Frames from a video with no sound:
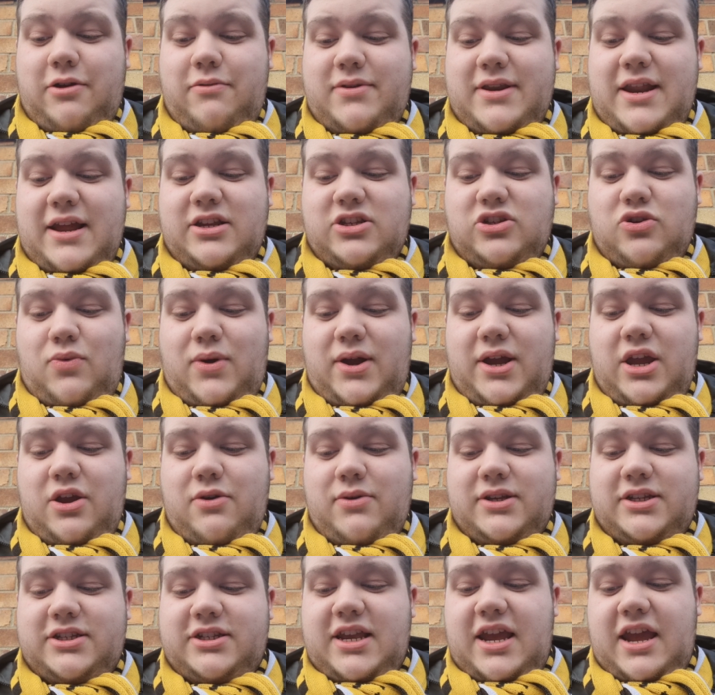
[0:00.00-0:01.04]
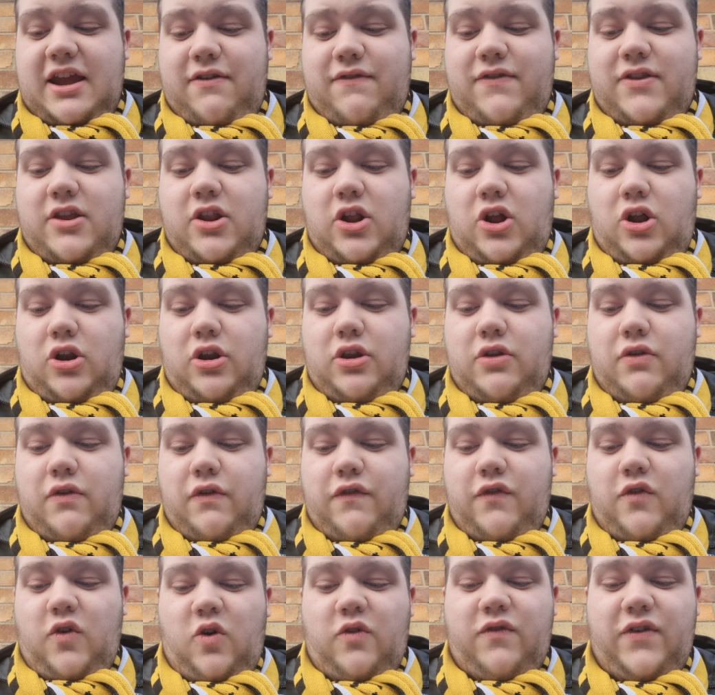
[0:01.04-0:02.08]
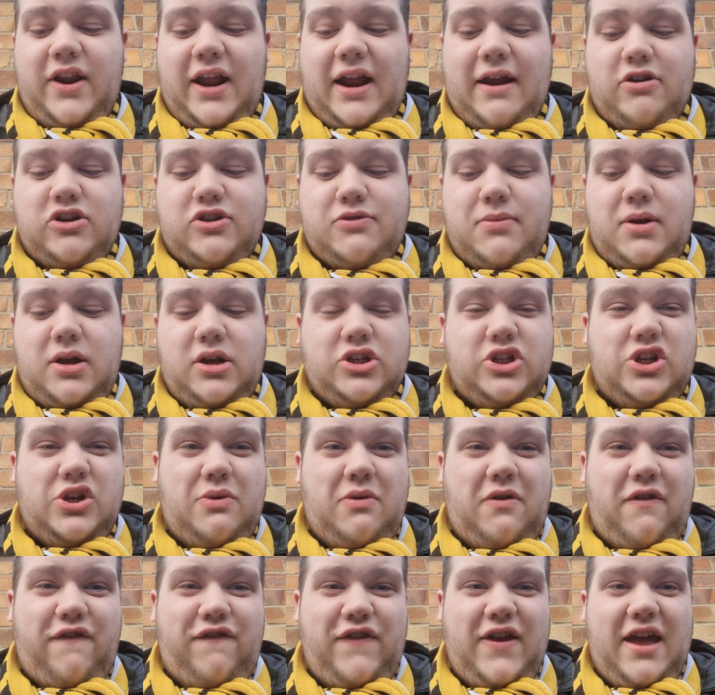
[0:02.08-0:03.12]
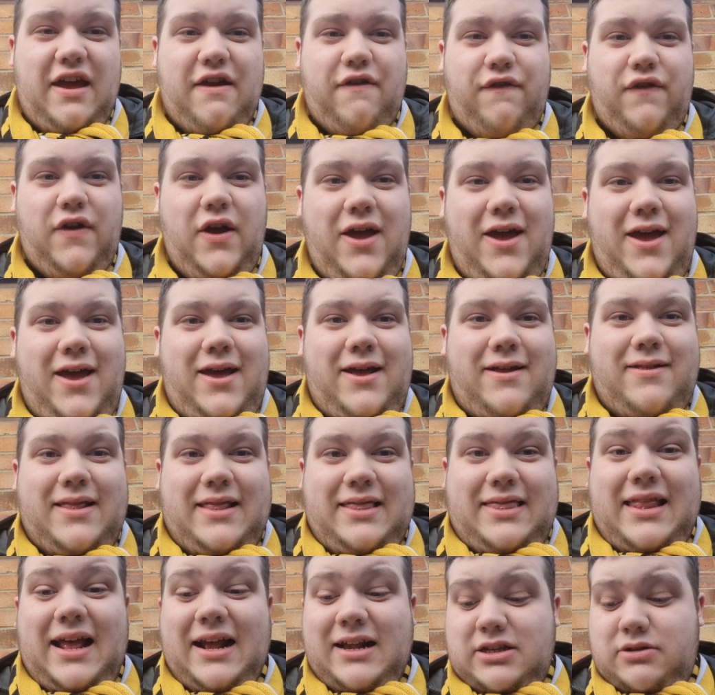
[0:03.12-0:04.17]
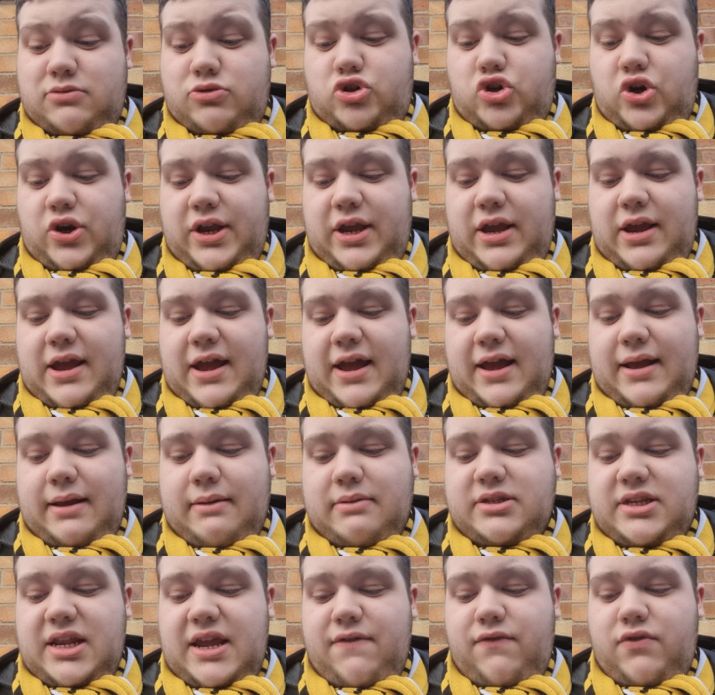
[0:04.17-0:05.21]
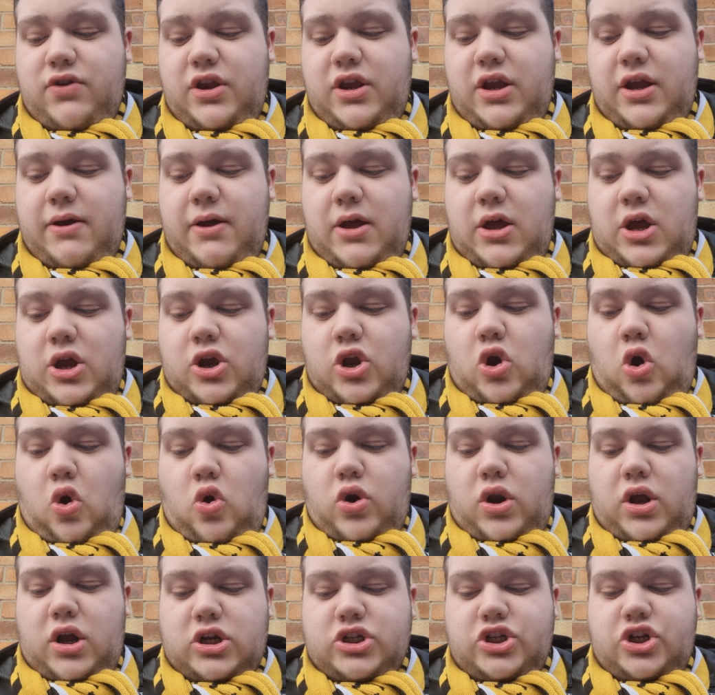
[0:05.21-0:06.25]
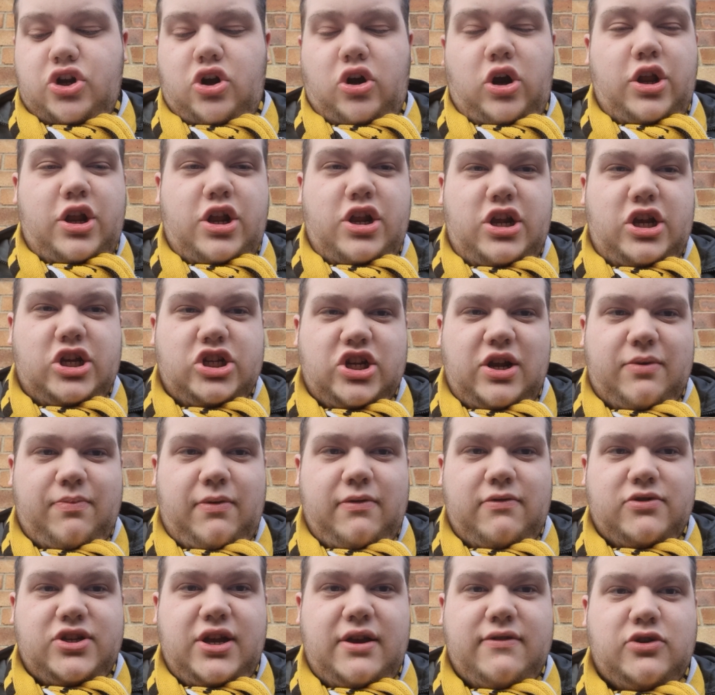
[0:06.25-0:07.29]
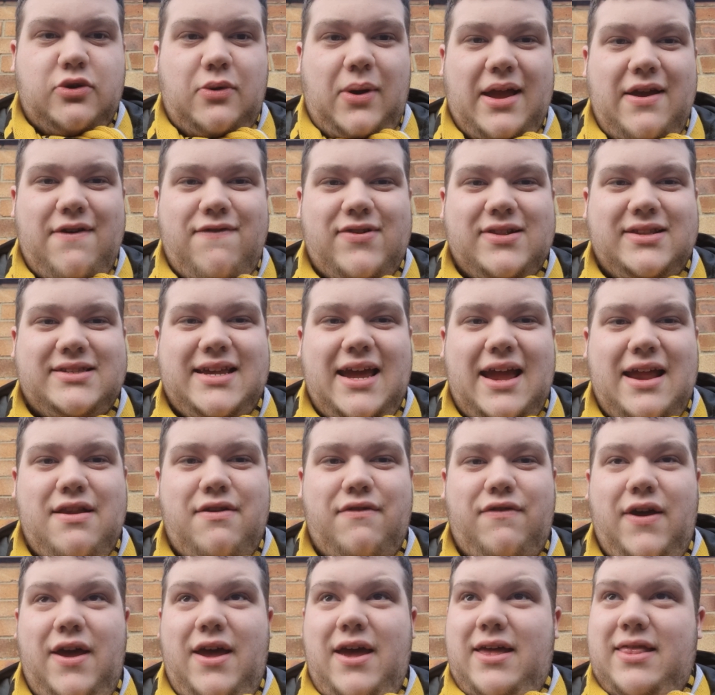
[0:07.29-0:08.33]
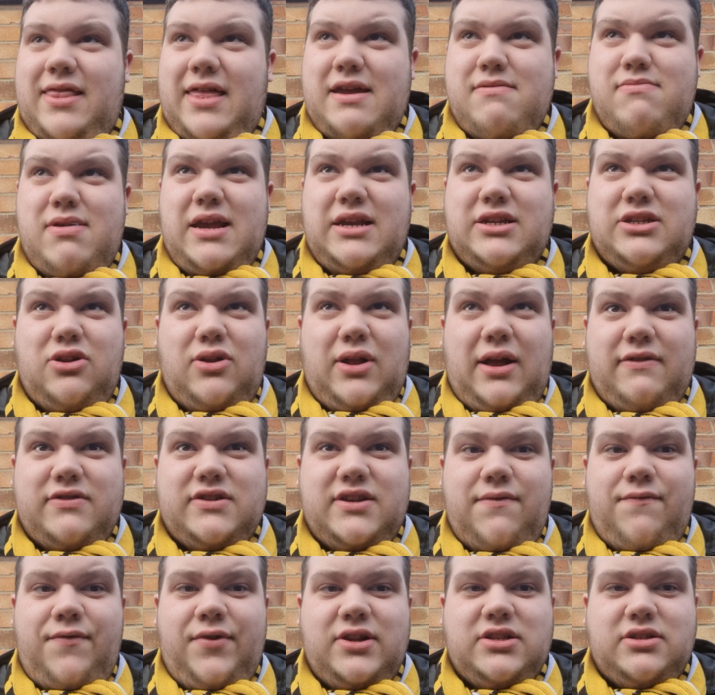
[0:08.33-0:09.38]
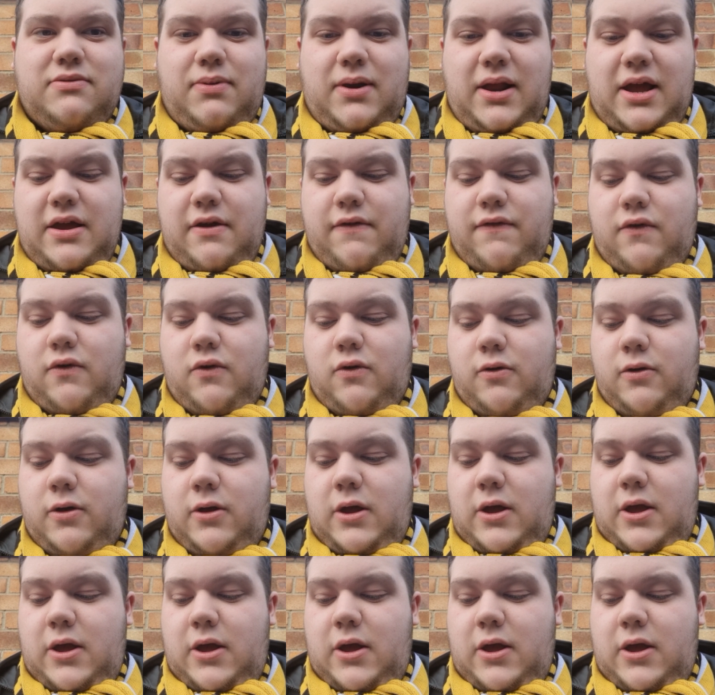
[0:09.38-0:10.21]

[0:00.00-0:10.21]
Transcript: this away who are 6th, and then Holland are 4th, and Harwich and Parkson who are 5th. That's some tricky games, and even your Cornard United and your Sudbury Reserves who are 8th and 10th, they may still have something to play for.